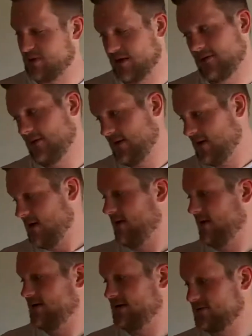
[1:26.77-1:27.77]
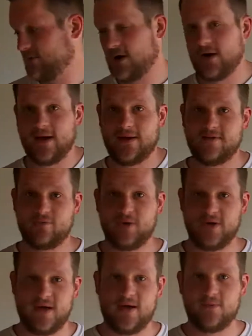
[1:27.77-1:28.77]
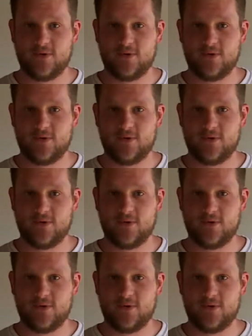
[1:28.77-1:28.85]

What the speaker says: But since we already had this put down,